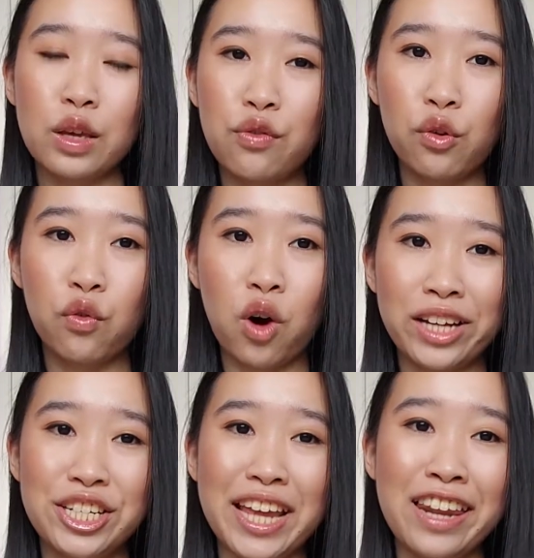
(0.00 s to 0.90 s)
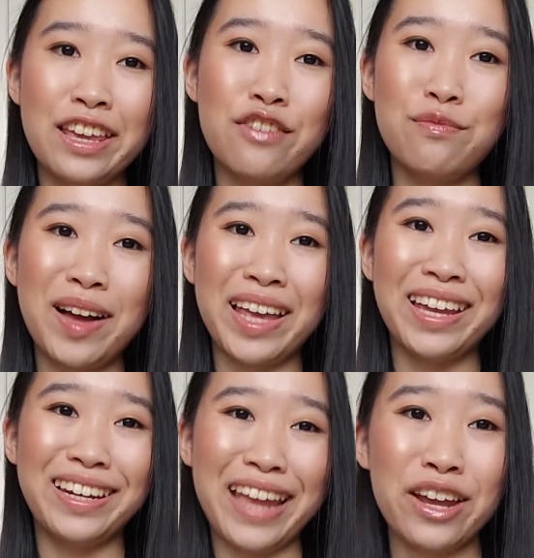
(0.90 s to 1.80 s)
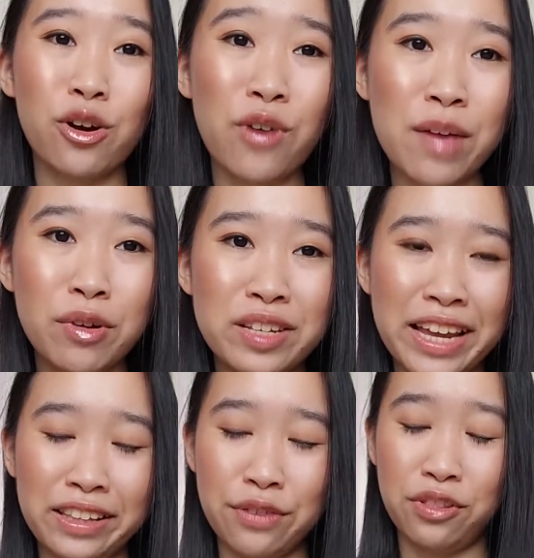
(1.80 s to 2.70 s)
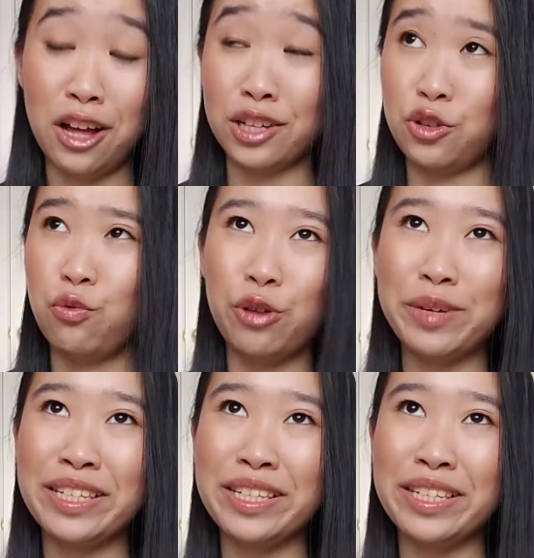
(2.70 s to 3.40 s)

If you've watched any of my NaNoWriMo daily vlogs, you will be